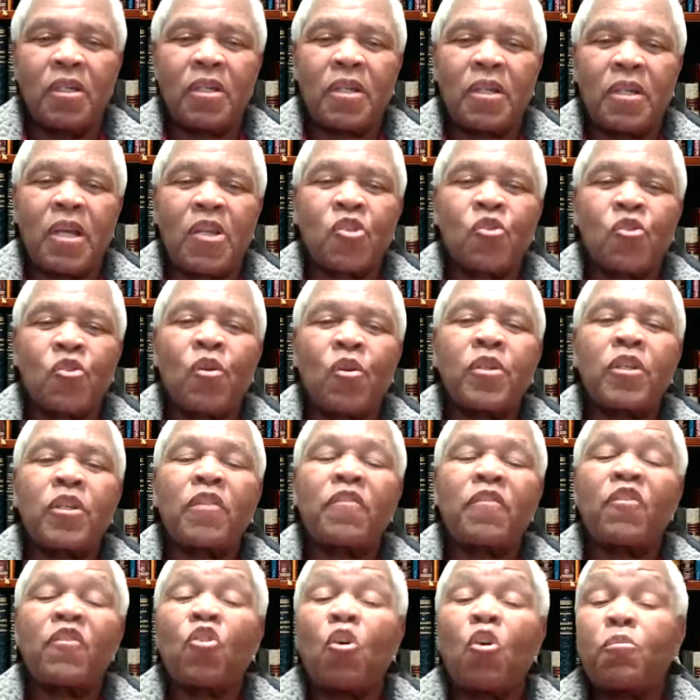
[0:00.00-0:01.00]
does not
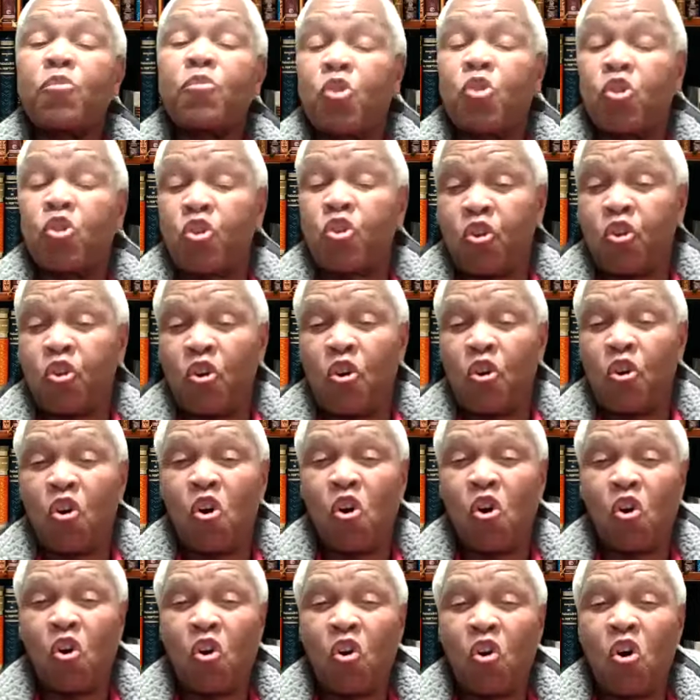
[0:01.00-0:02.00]
even
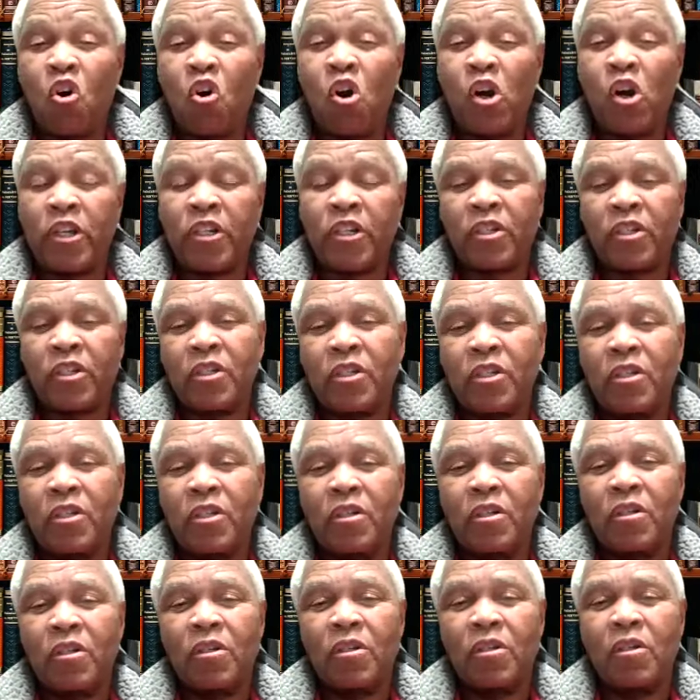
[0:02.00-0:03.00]
obscure God
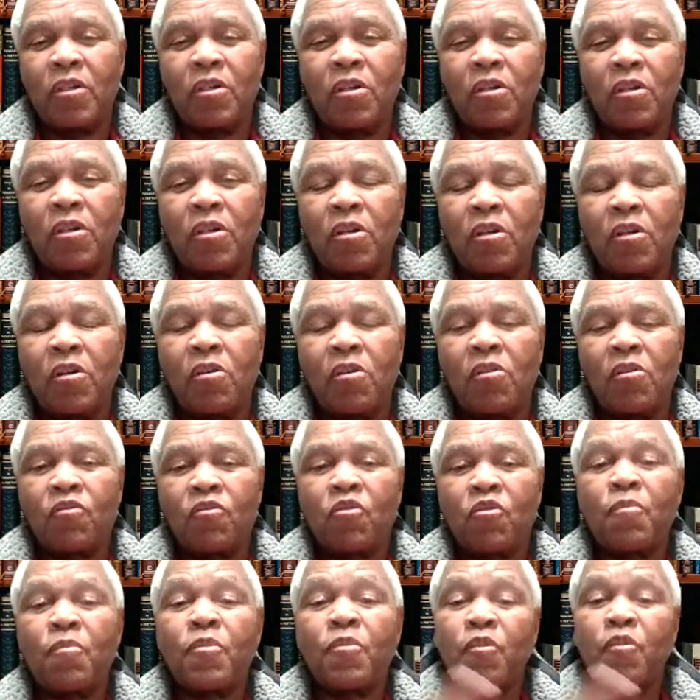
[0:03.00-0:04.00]

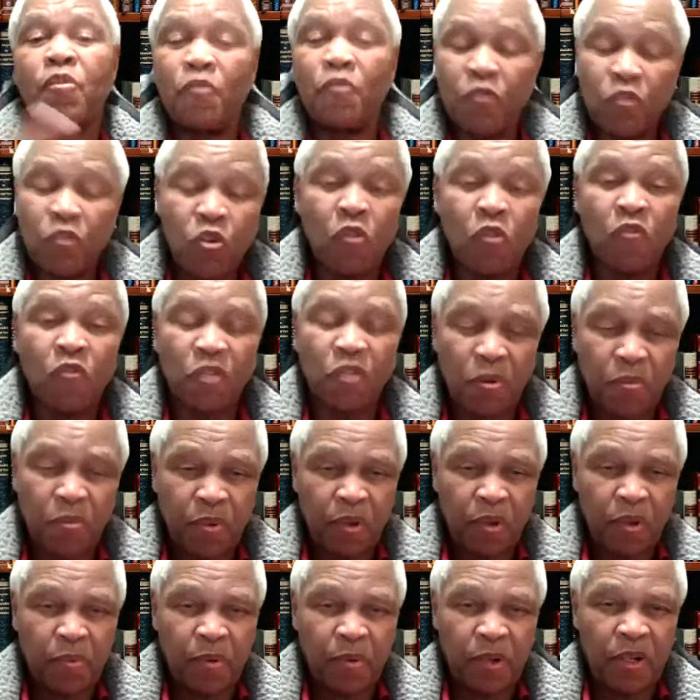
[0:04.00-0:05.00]
from the view of the
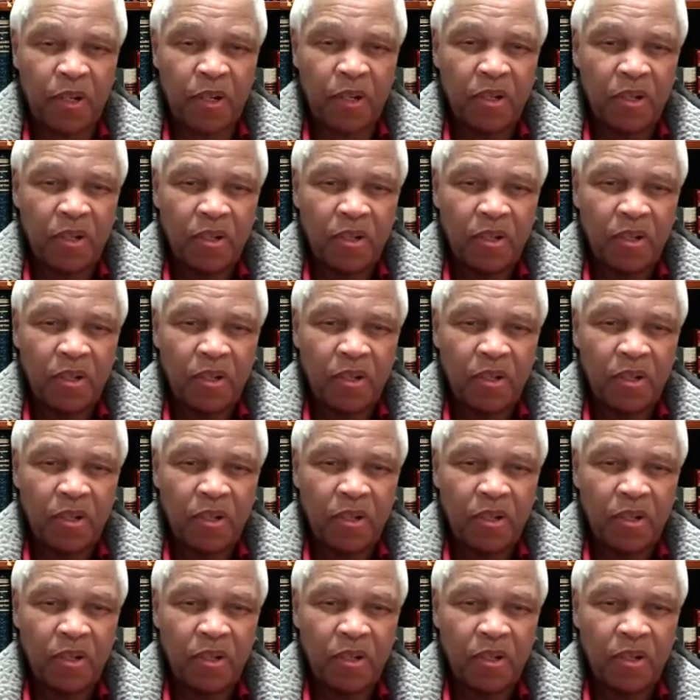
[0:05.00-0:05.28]
people.